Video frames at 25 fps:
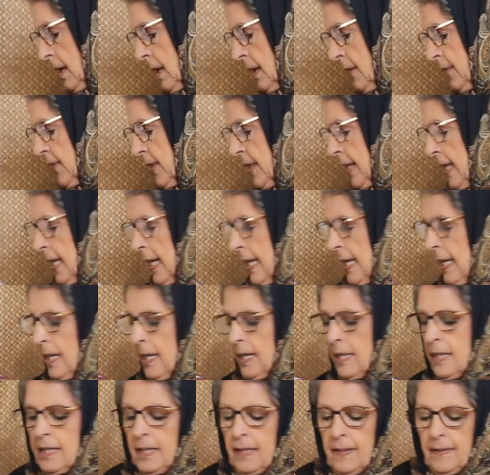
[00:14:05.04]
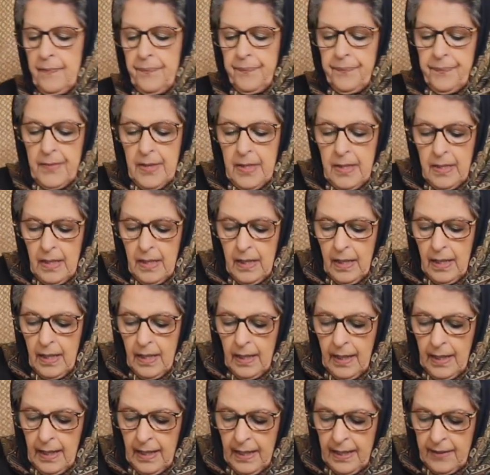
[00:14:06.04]
of the Canon,
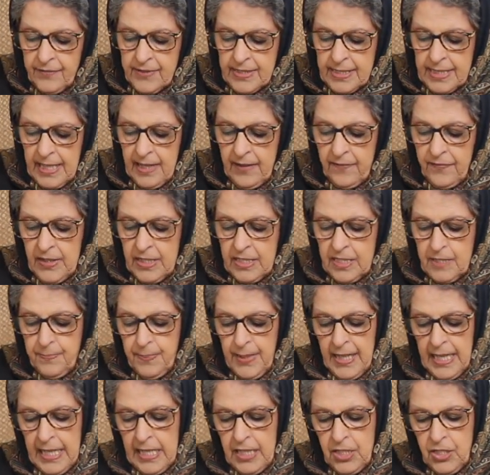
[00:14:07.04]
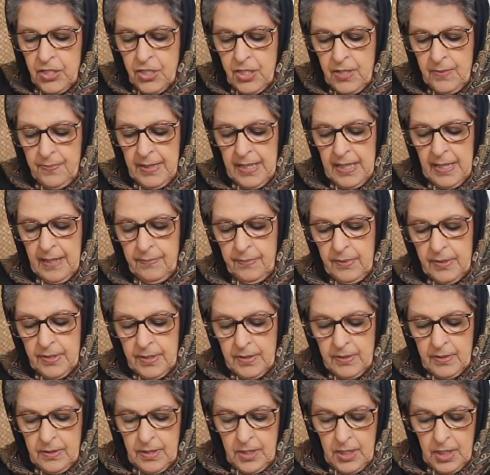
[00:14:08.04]
and I've saved this page to be able
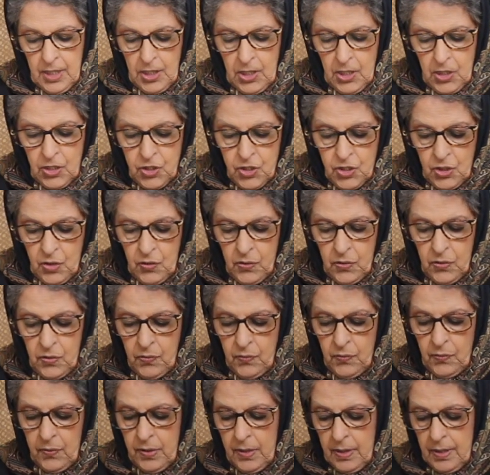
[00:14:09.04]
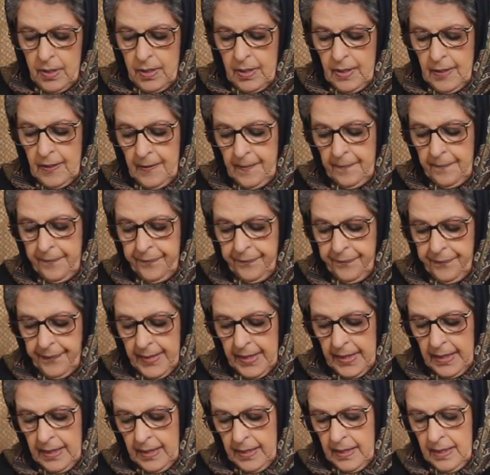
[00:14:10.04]
to show you.
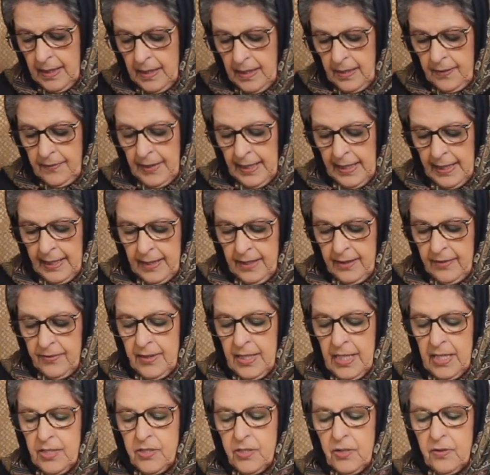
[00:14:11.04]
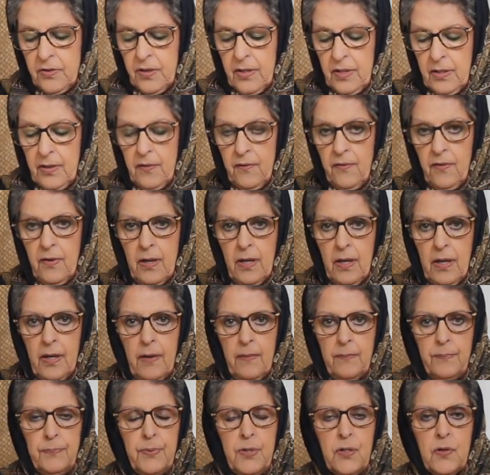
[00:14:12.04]
Like, these are the
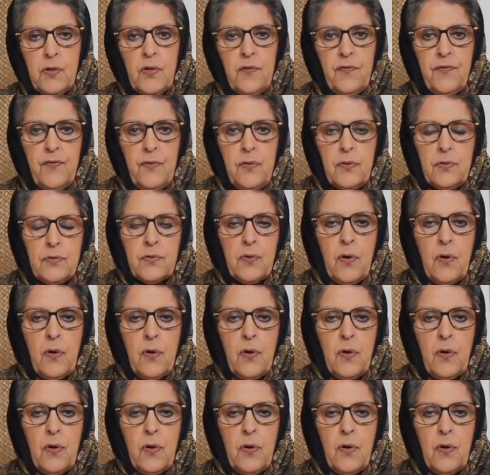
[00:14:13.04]
beautiful